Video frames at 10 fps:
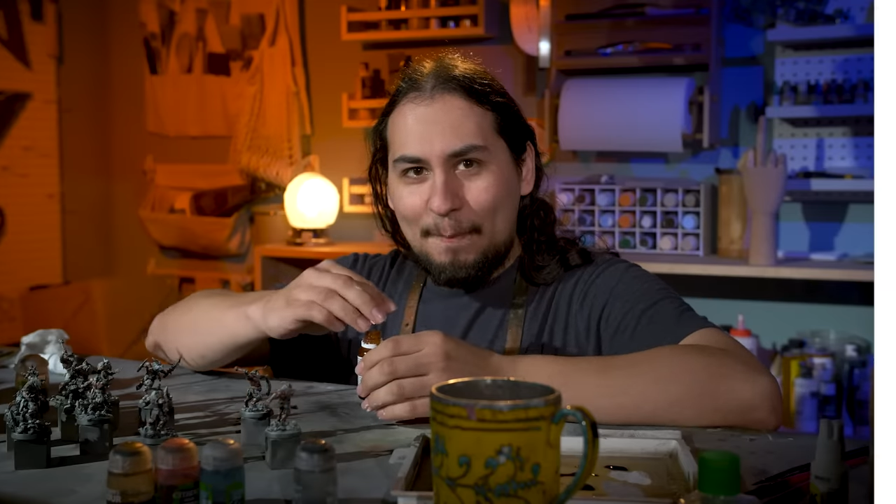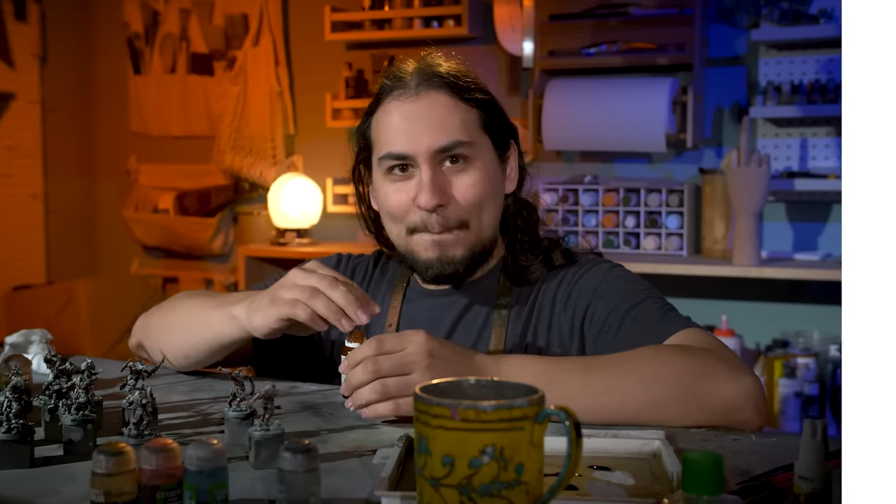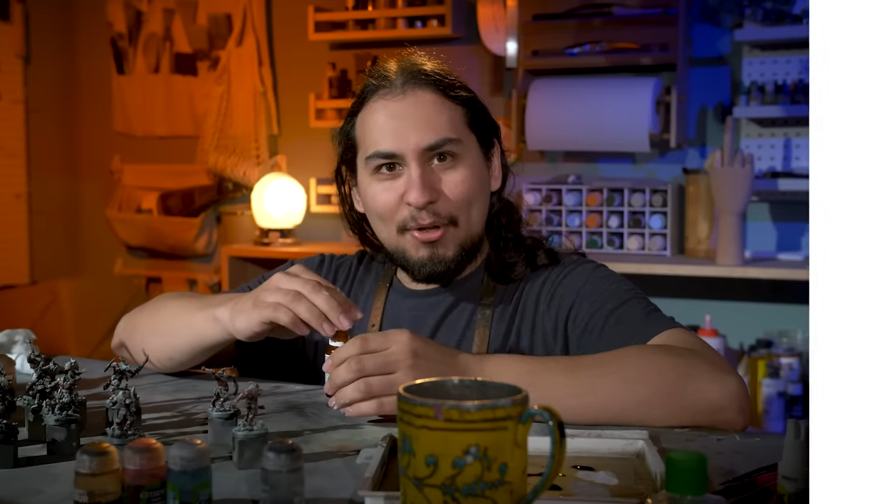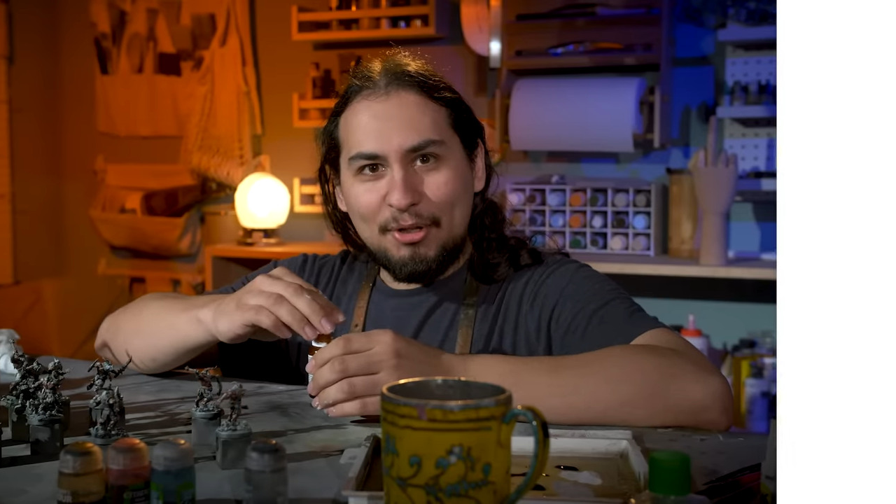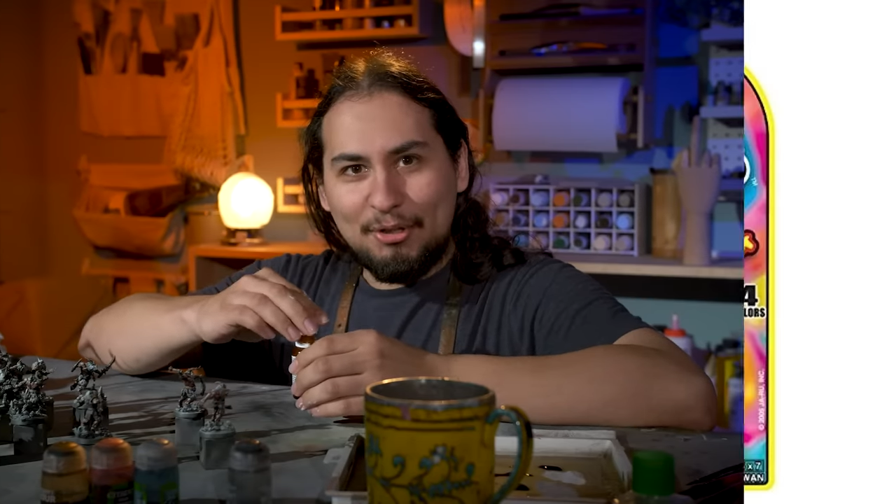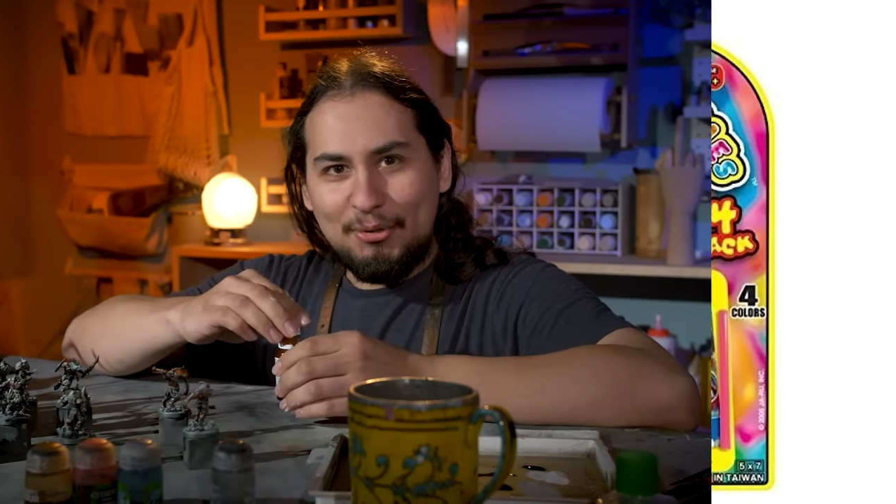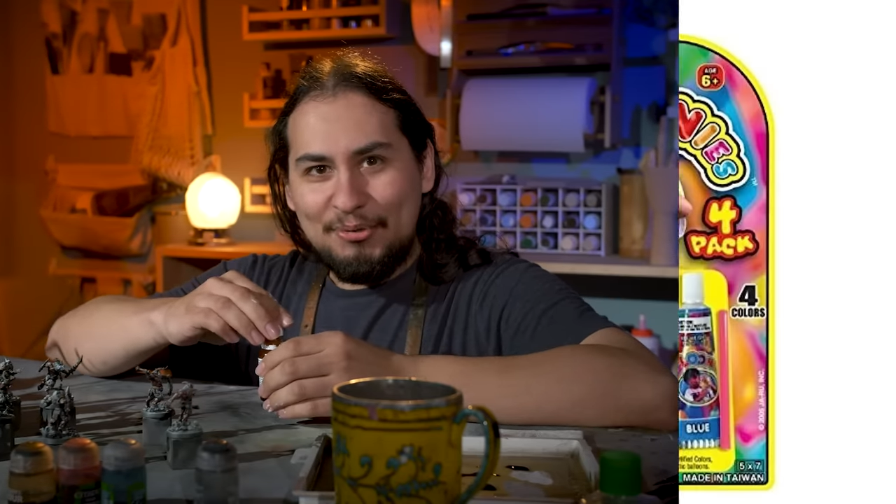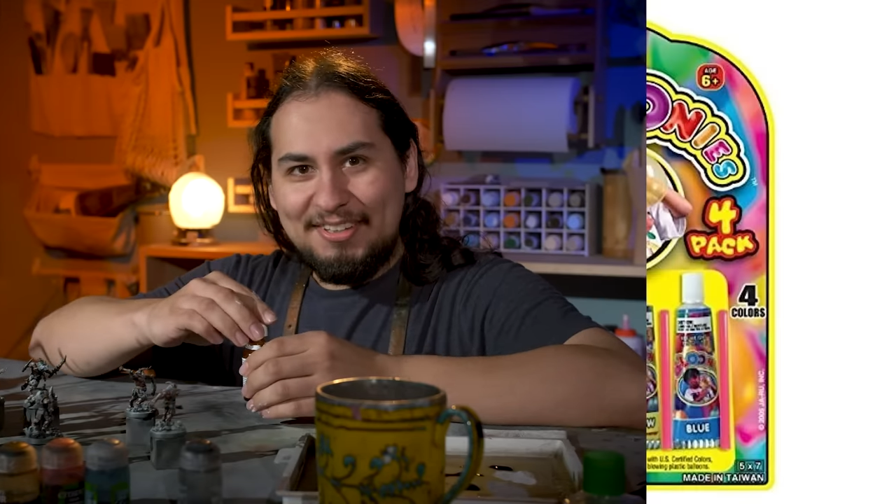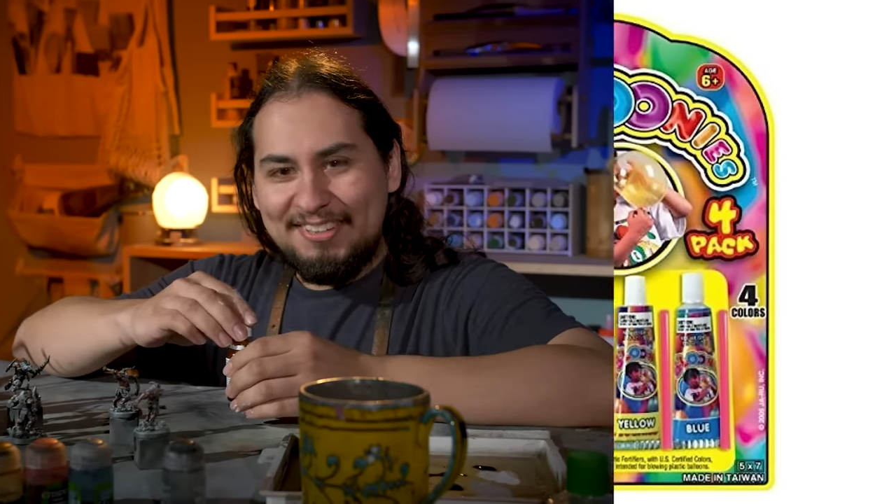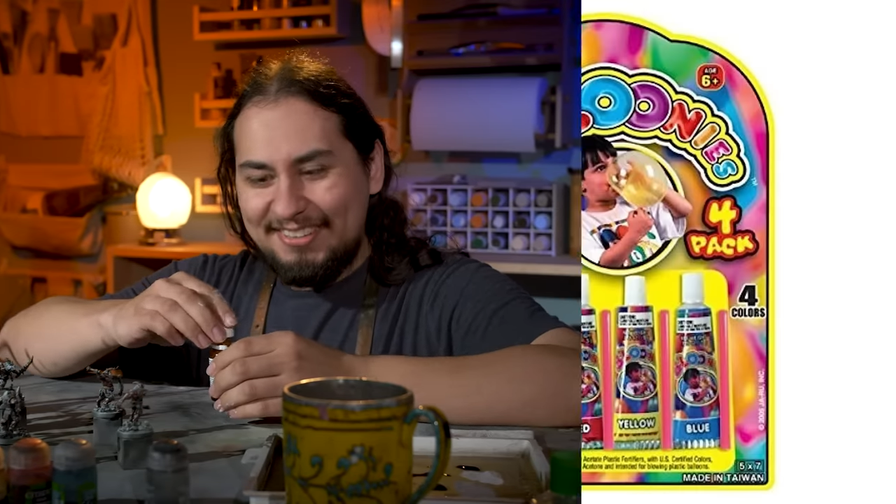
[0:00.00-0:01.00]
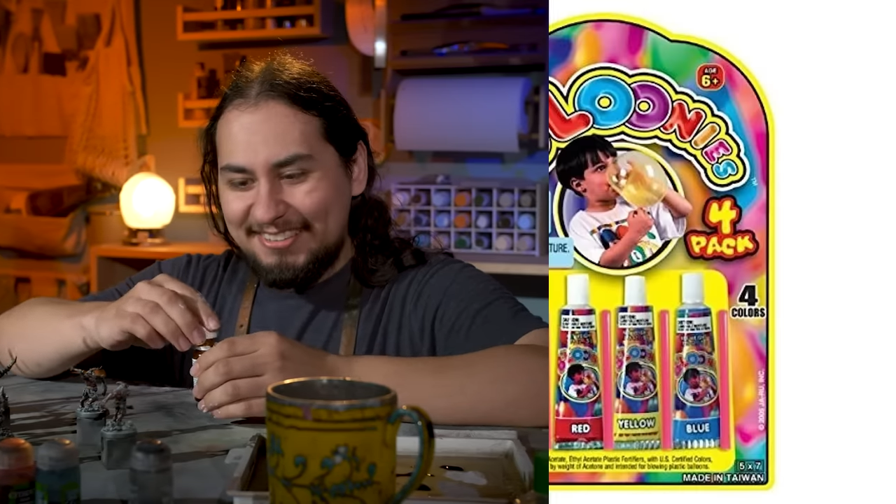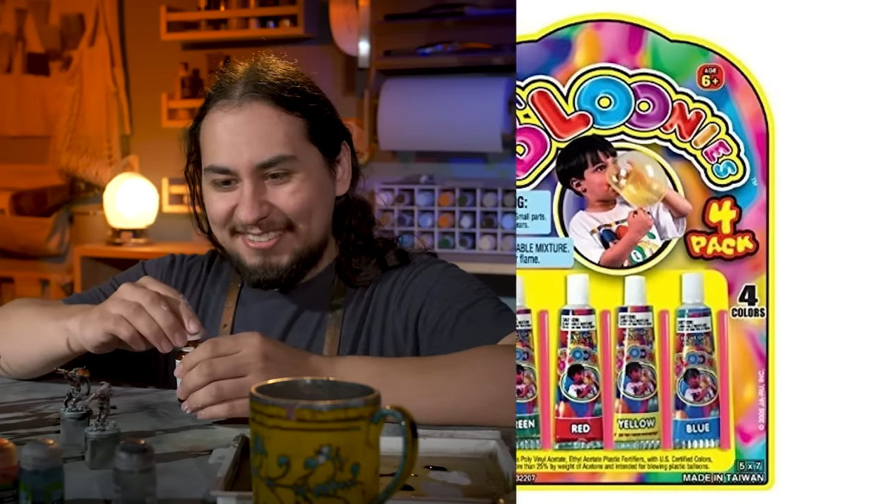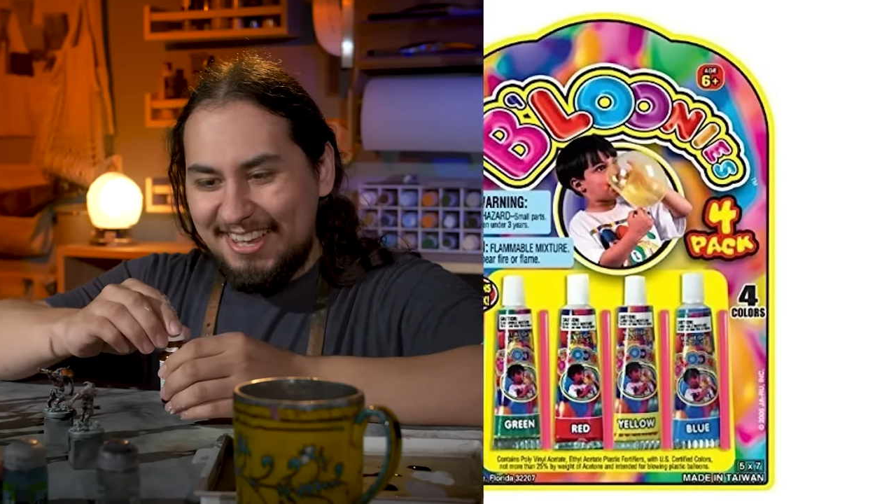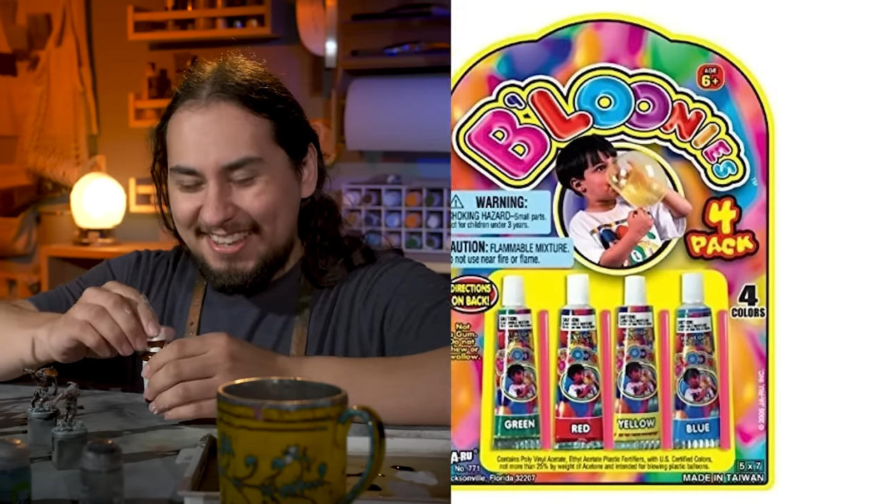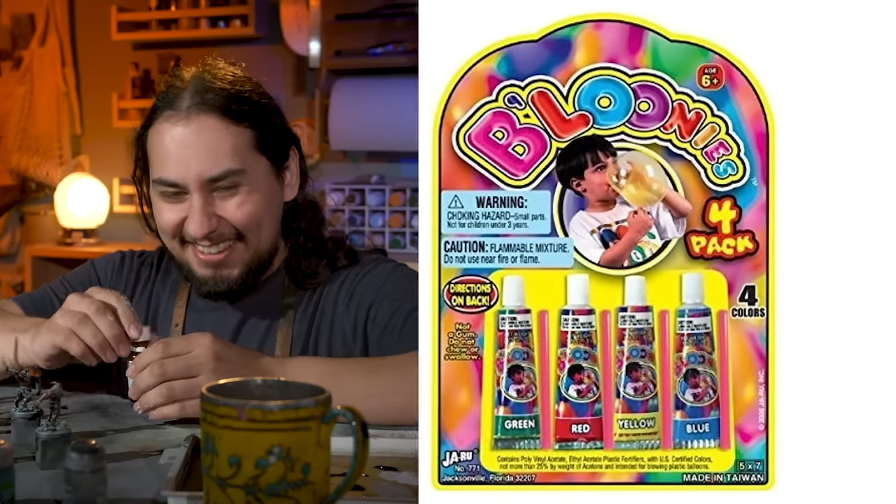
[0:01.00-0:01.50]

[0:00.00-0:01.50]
balloonies?